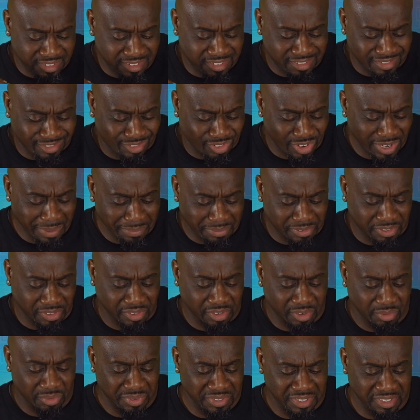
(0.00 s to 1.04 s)

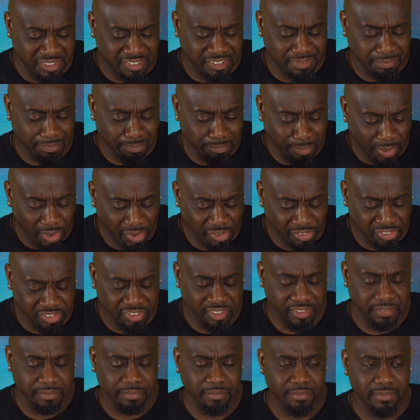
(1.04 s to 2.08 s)
scripture, when this
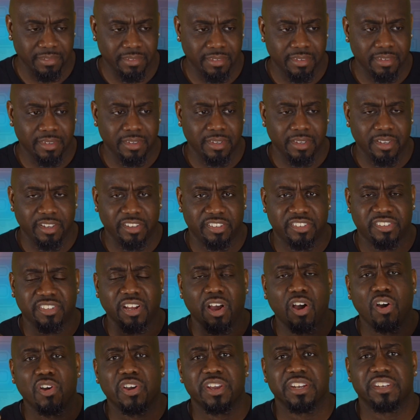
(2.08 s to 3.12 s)
person is
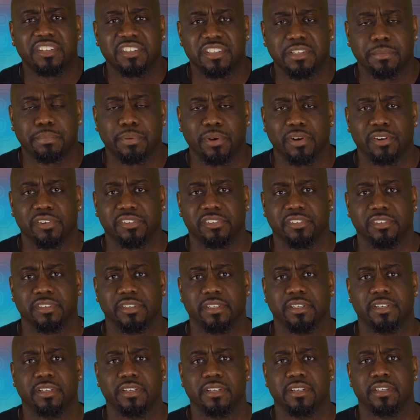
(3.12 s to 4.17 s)
talking to the person